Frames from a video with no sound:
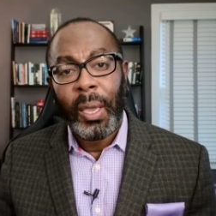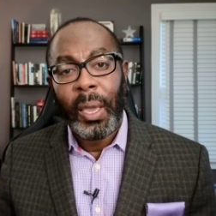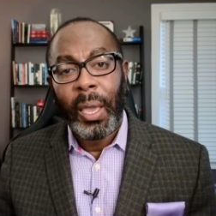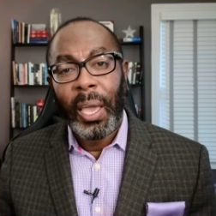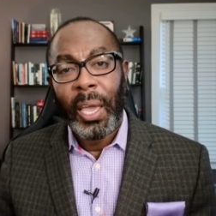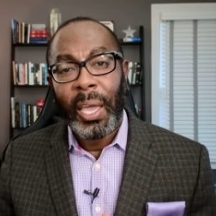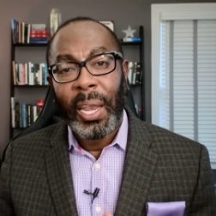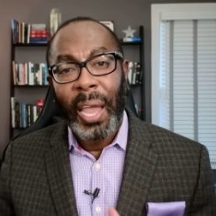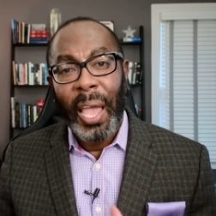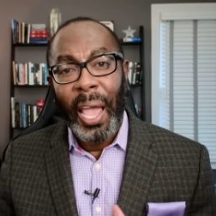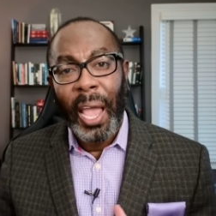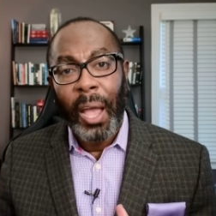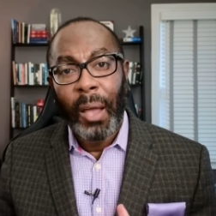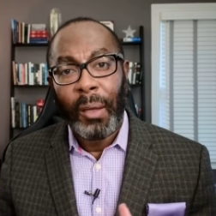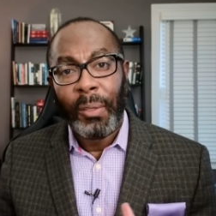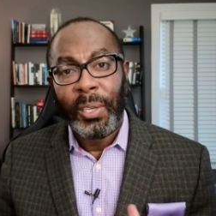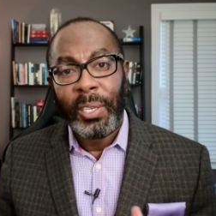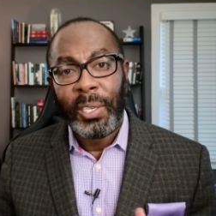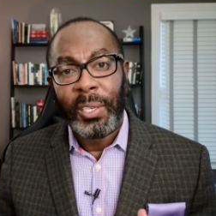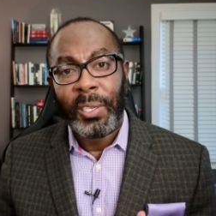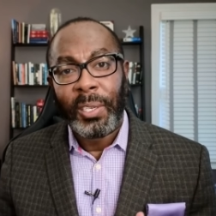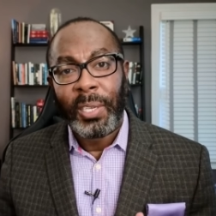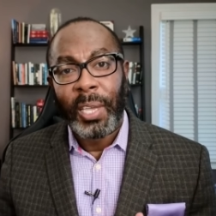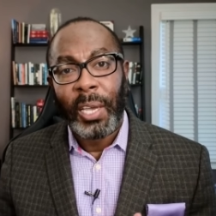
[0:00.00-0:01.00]
and how
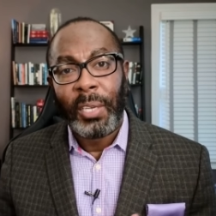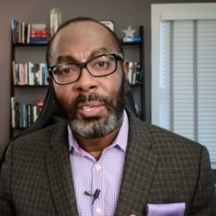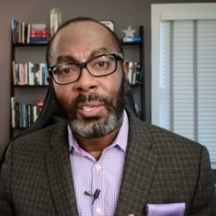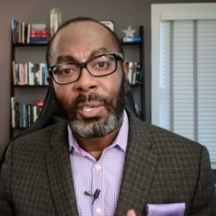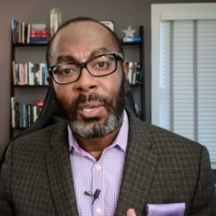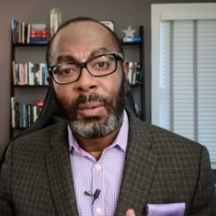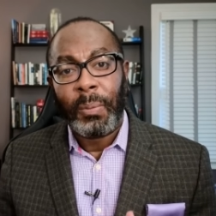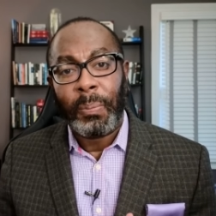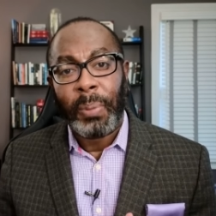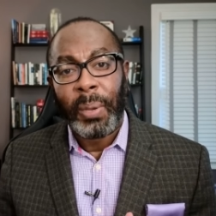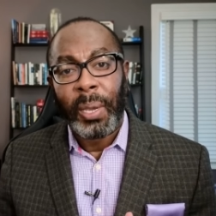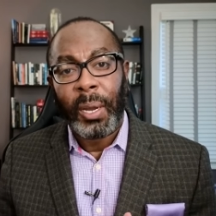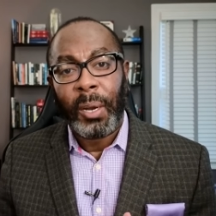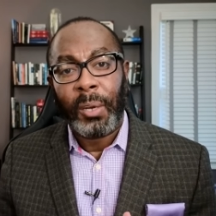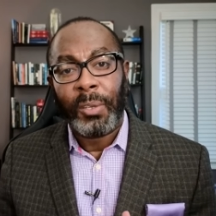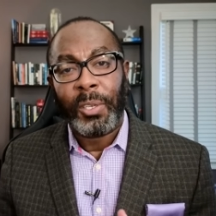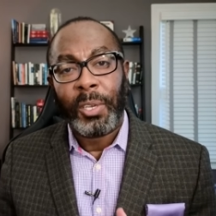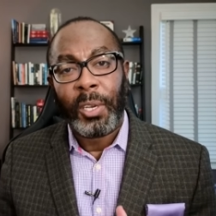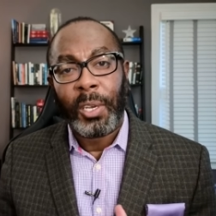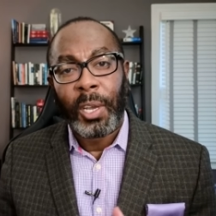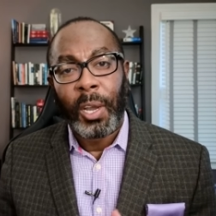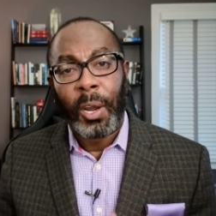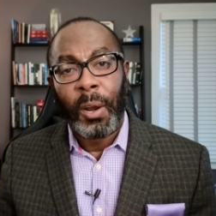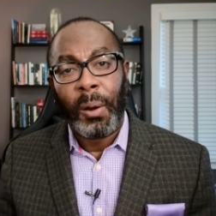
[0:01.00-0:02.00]
these tests compare to
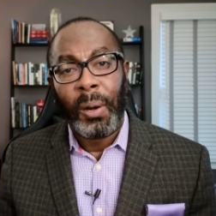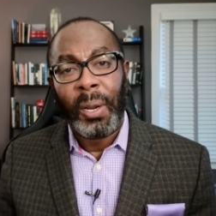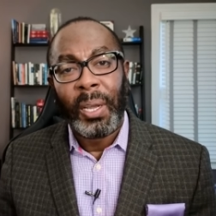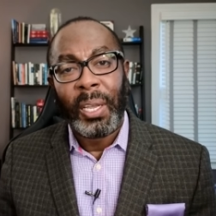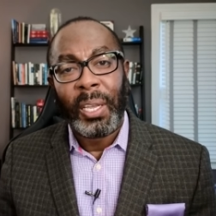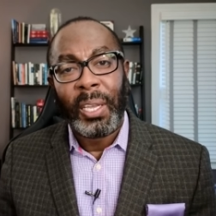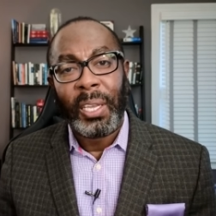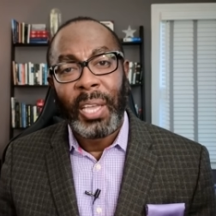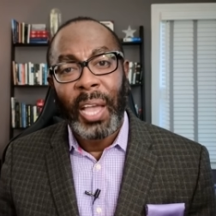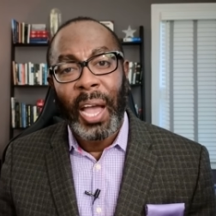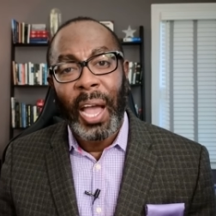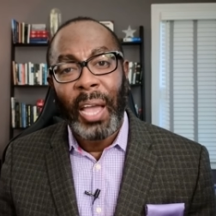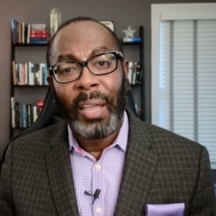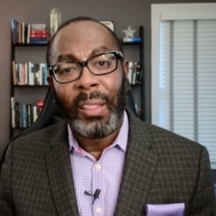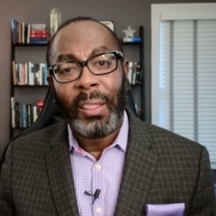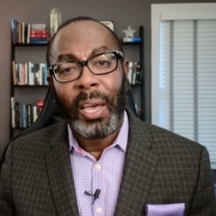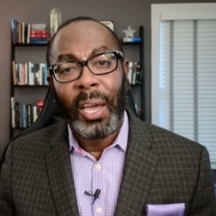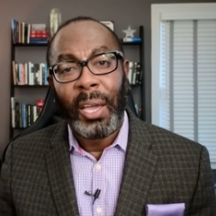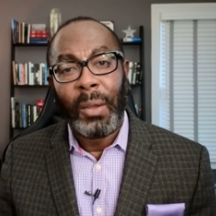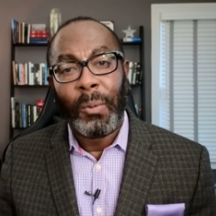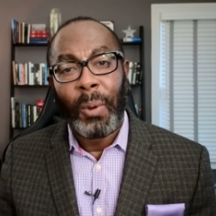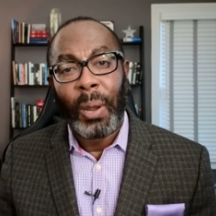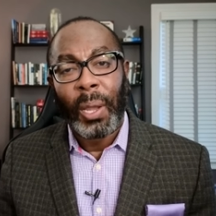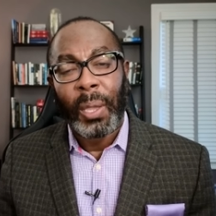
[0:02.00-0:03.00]
current
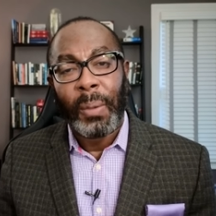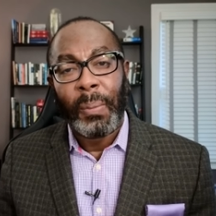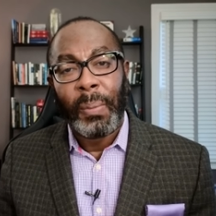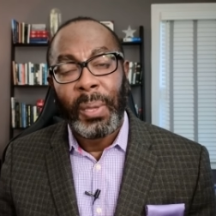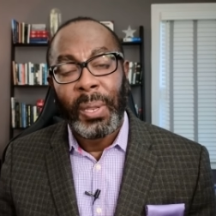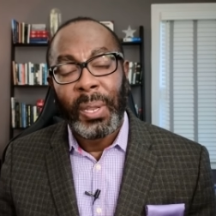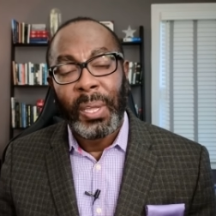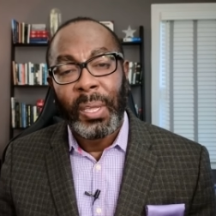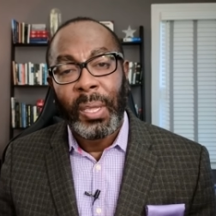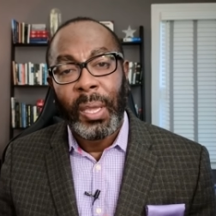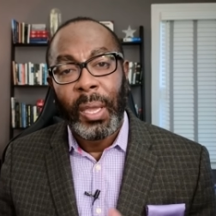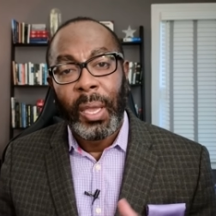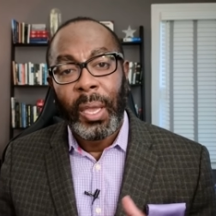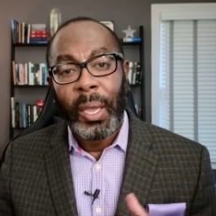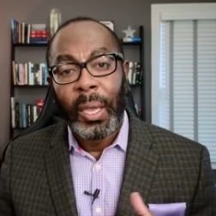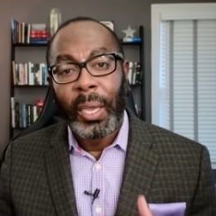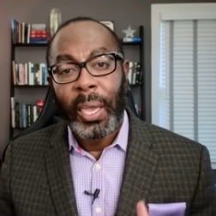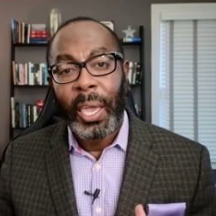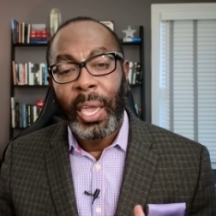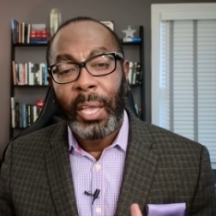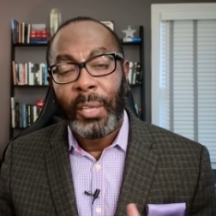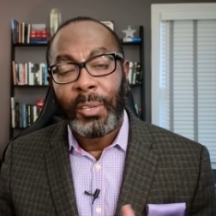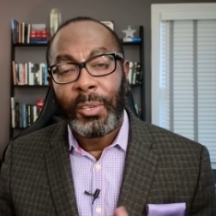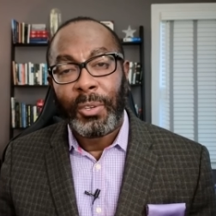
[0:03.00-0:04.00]
guideline recommended
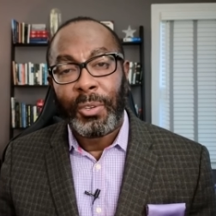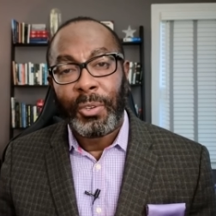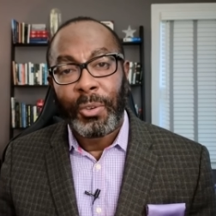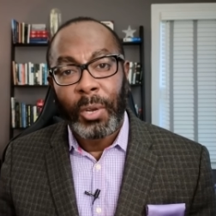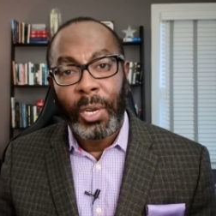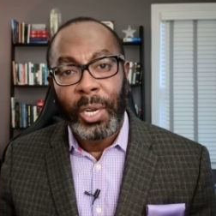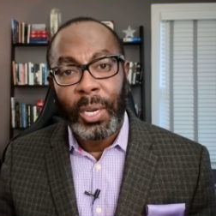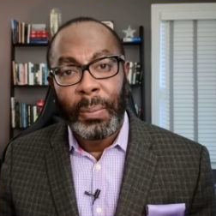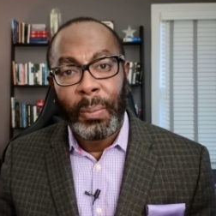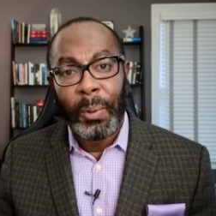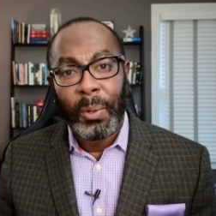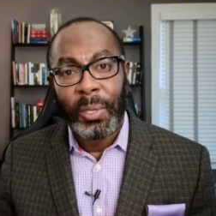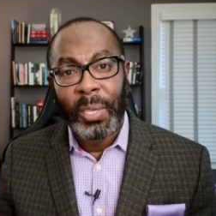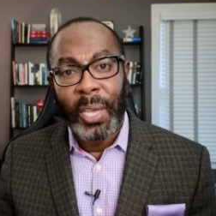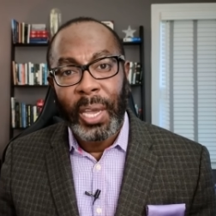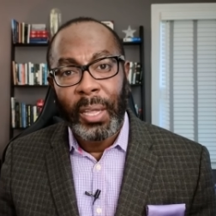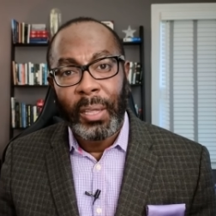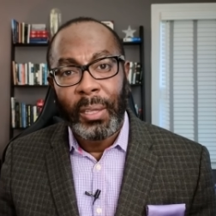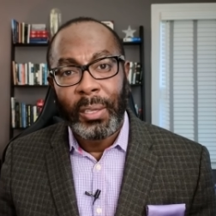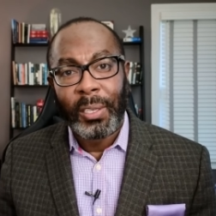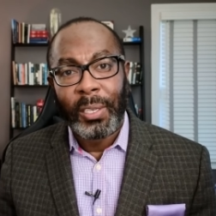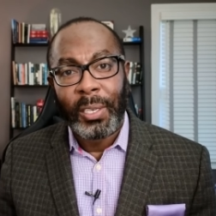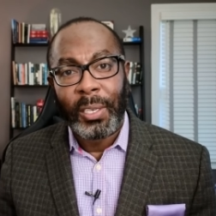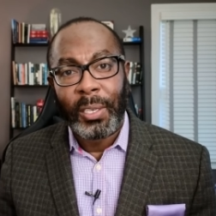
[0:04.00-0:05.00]
cancer screening
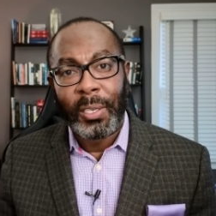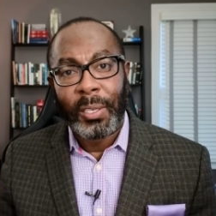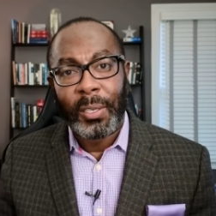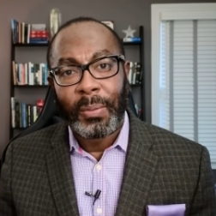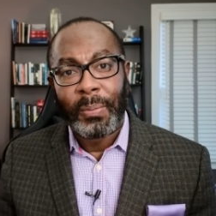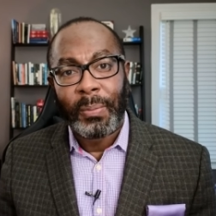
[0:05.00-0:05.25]
modalities.